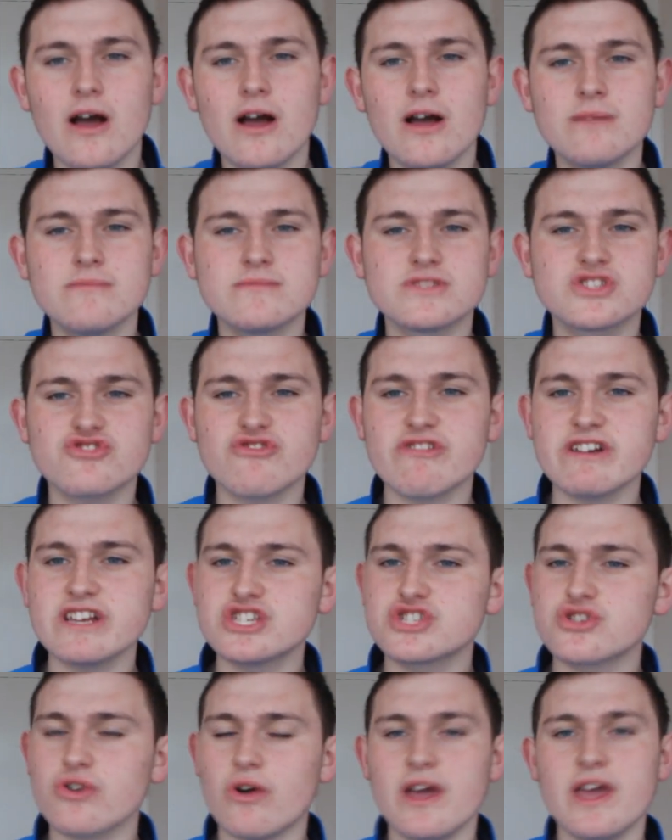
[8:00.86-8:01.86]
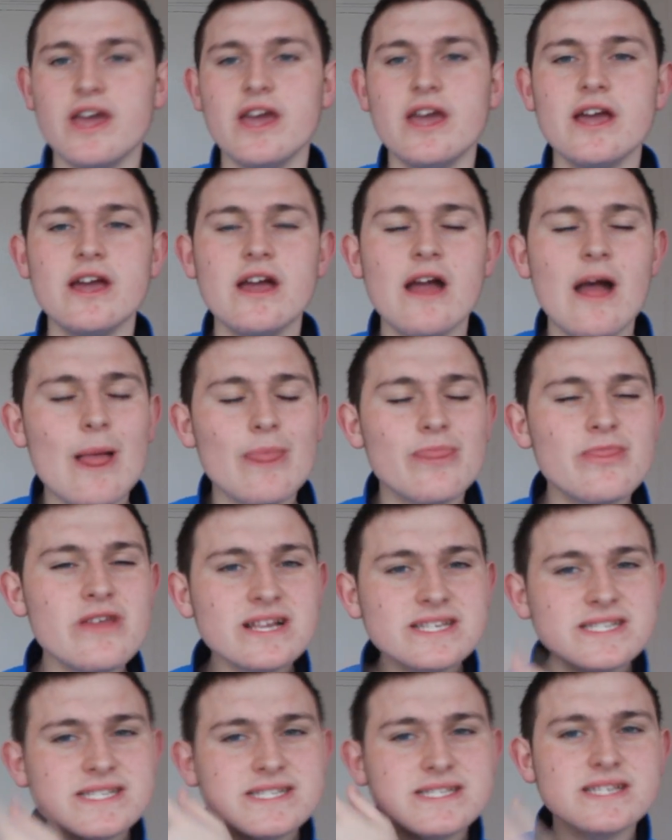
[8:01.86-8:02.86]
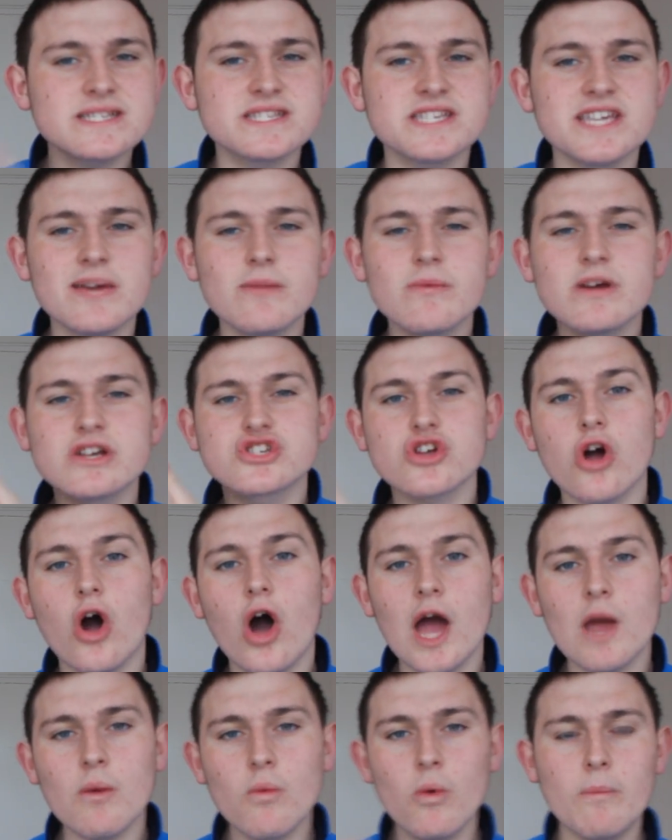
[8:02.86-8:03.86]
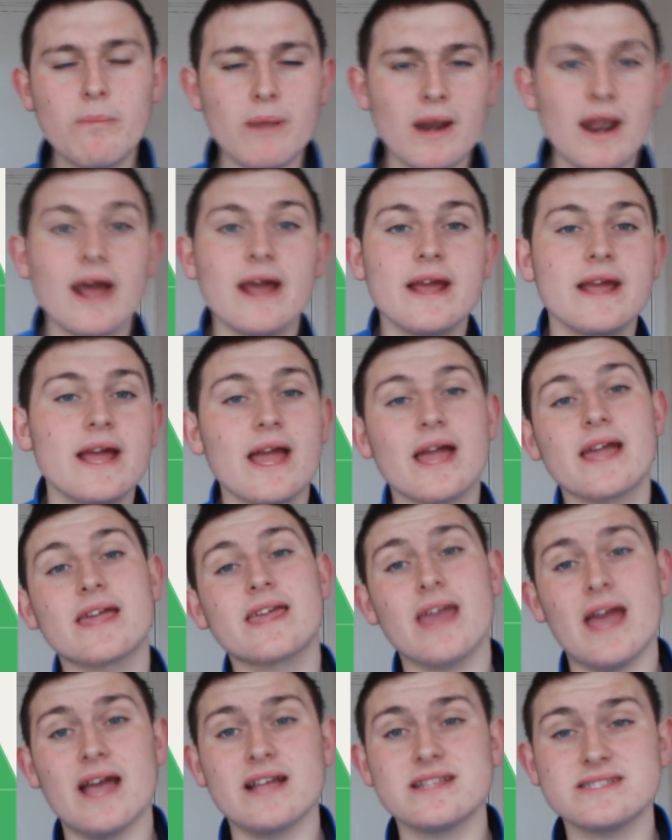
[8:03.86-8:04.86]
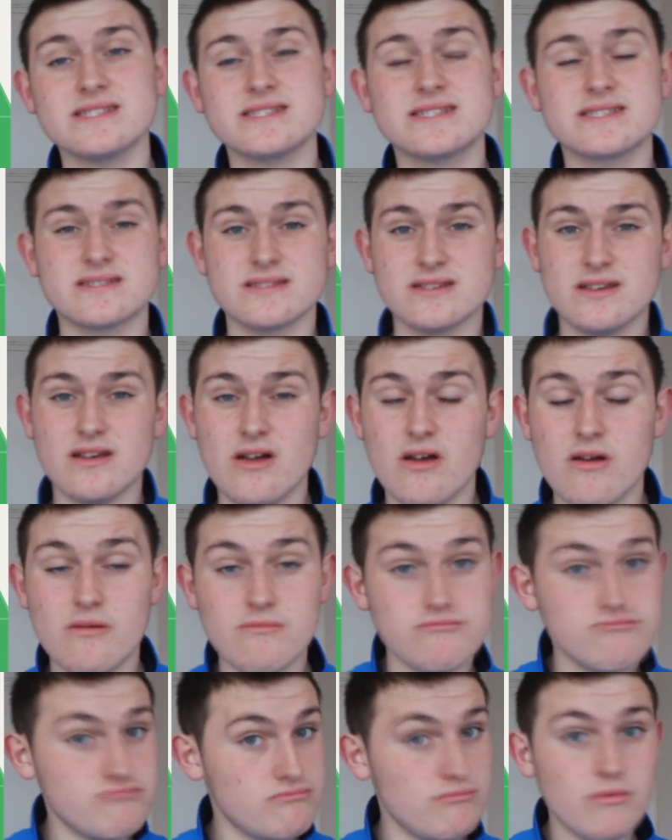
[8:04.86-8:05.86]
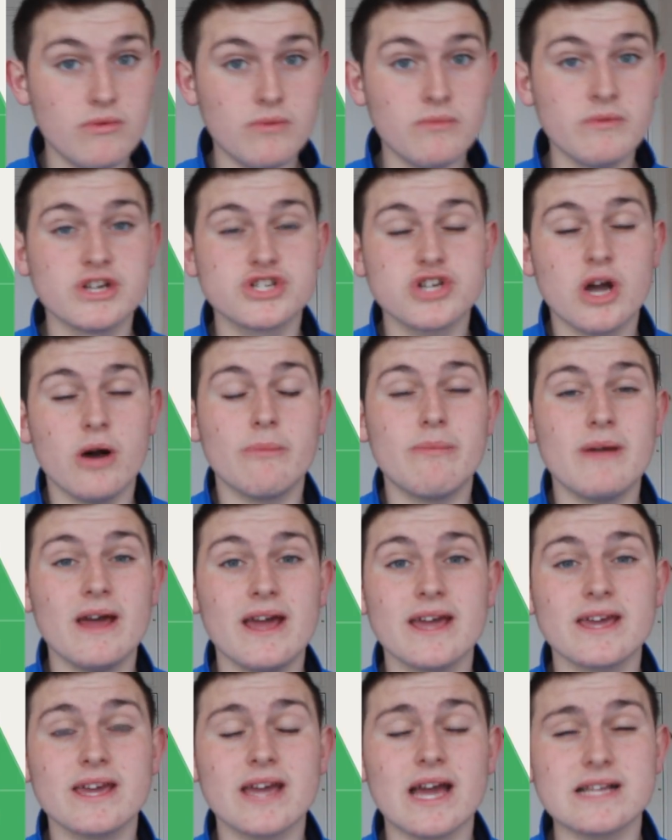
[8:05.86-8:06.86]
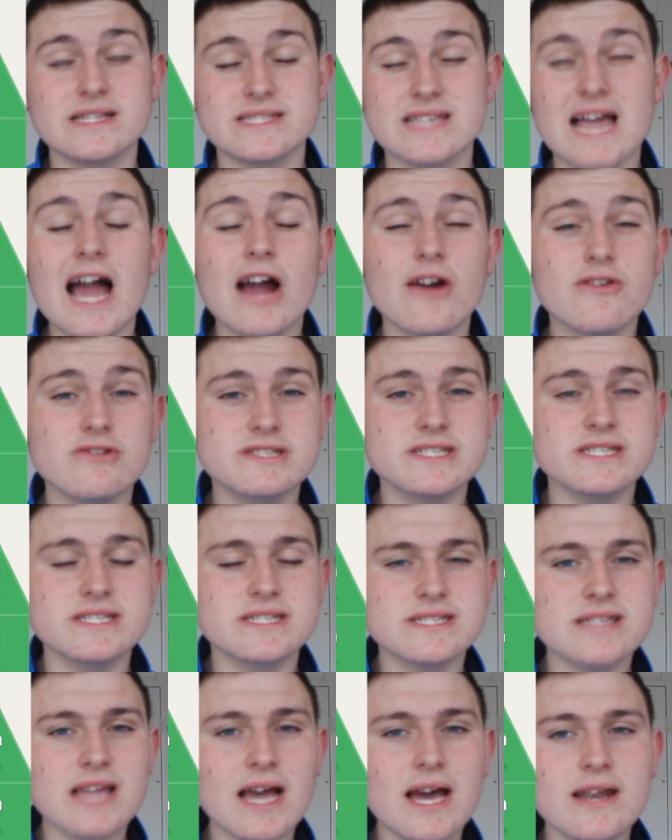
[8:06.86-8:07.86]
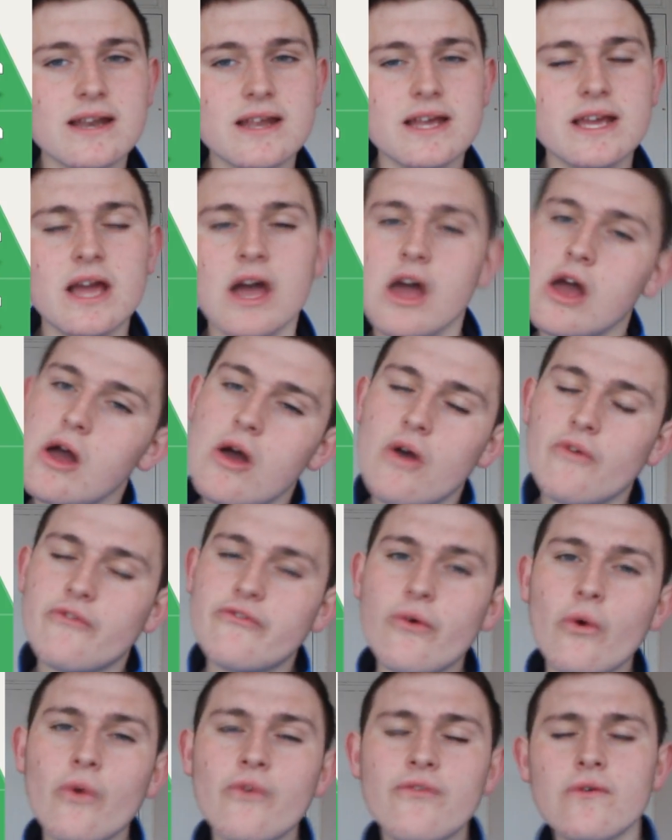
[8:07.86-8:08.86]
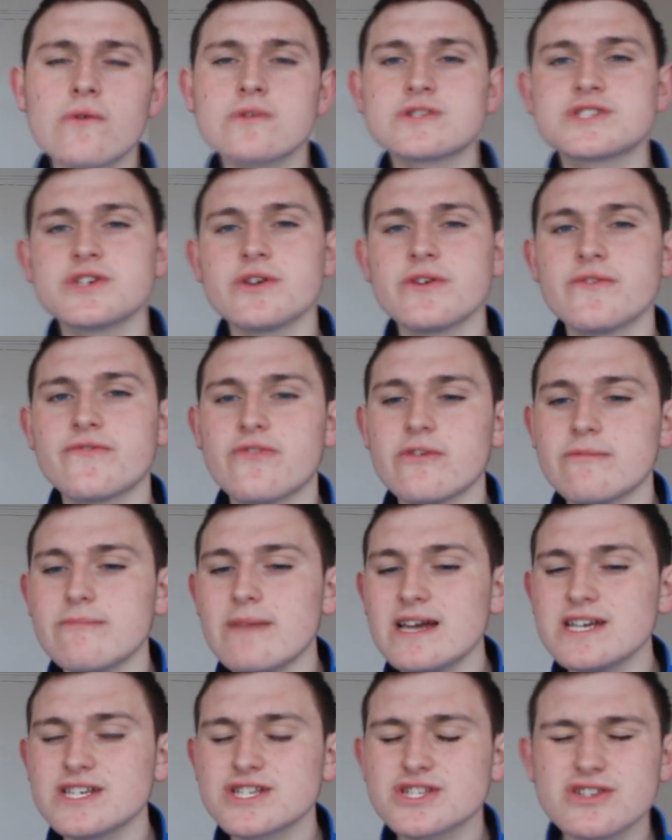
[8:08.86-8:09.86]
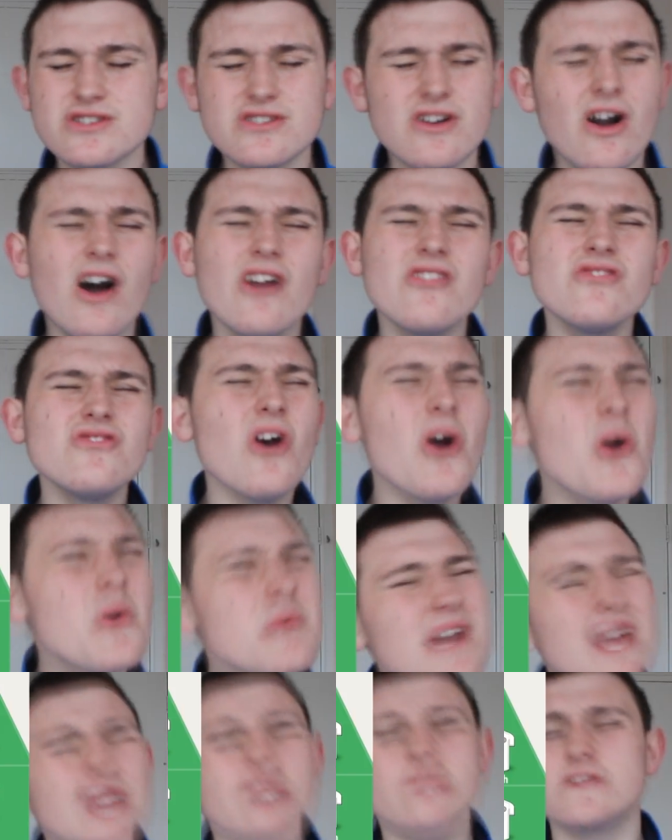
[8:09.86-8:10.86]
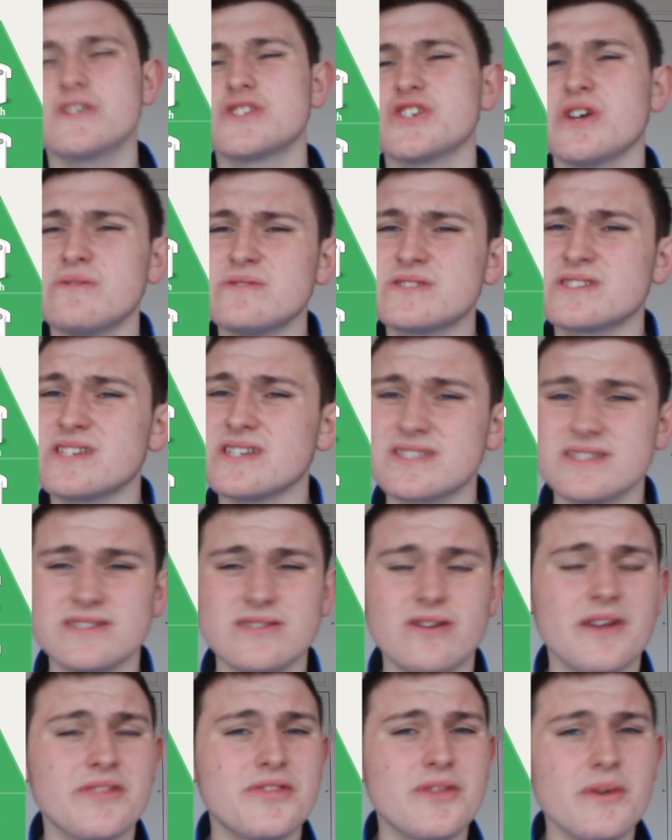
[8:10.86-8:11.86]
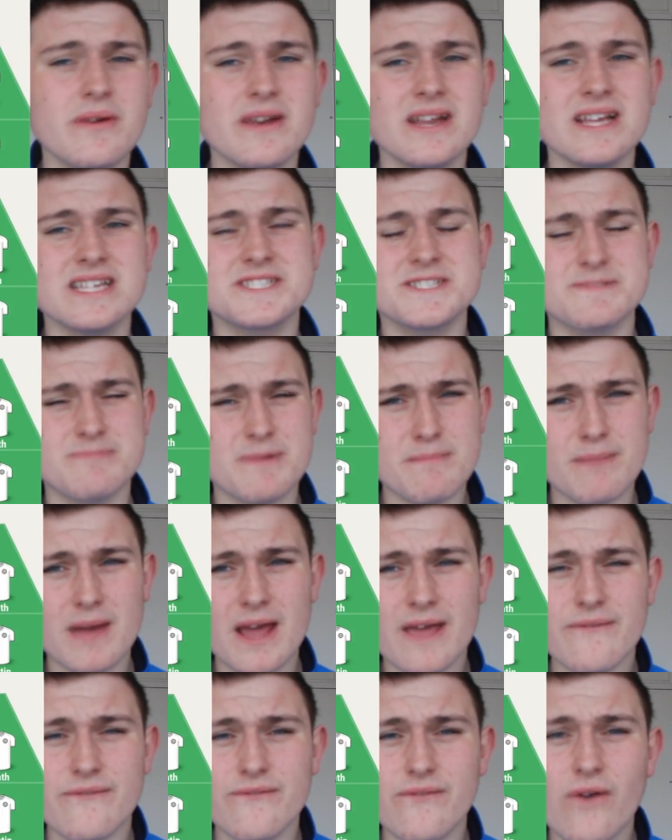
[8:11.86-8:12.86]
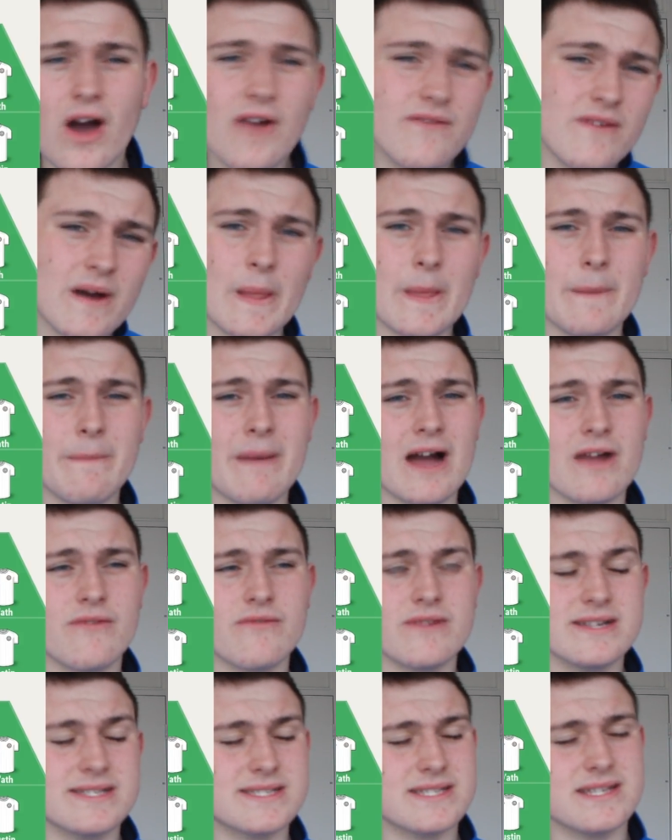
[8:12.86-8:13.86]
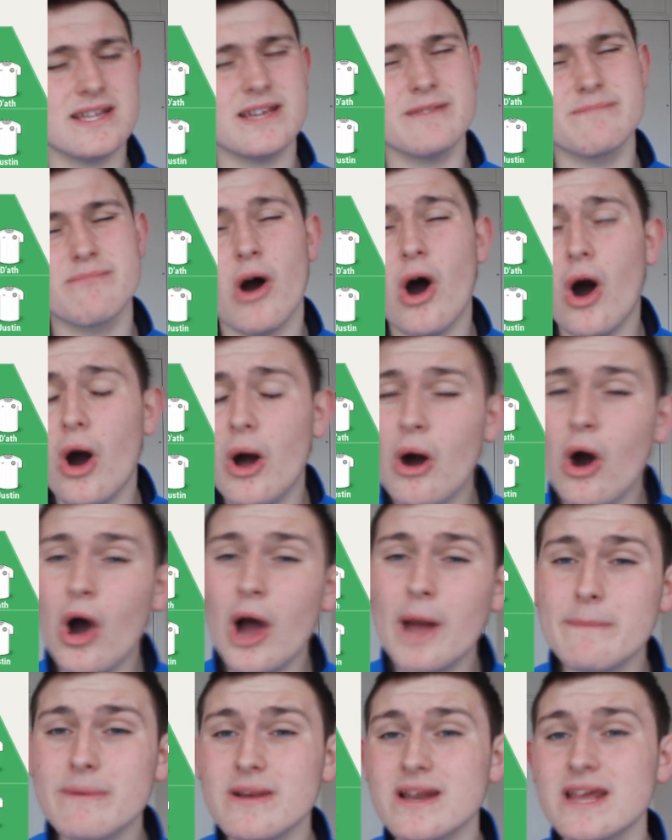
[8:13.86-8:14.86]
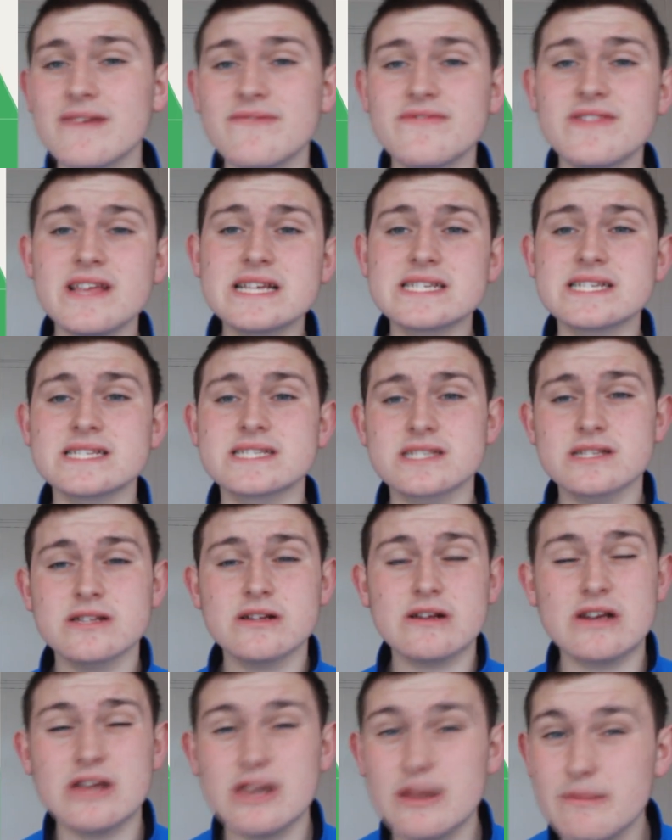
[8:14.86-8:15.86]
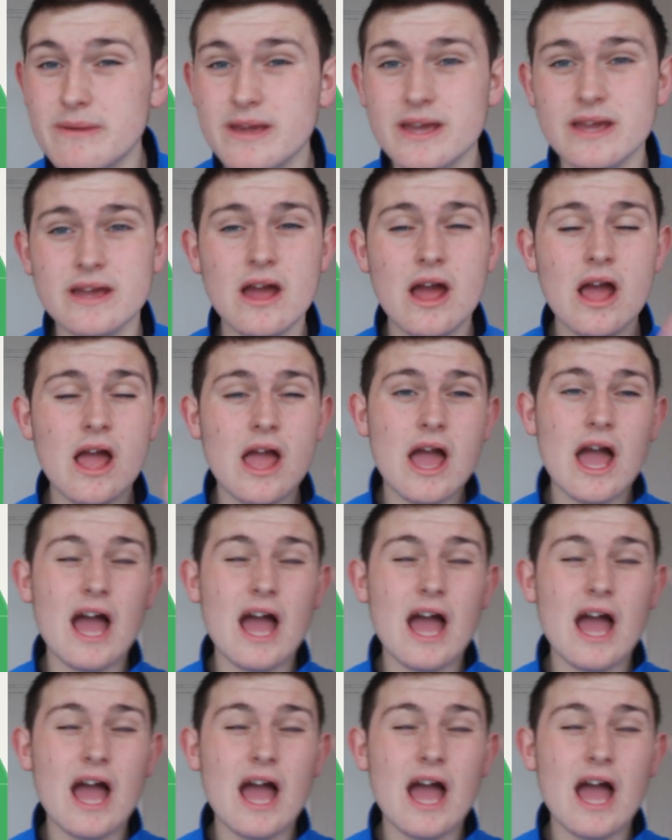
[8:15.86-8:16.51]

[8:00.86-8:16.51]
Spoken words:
screenshot here. This is the team which I will play against, Accrington Stanley. 4-4-2 formation. I know Nathan Jones doesn't like doing this. He's been playing five out the back recently, but I believe this is going to be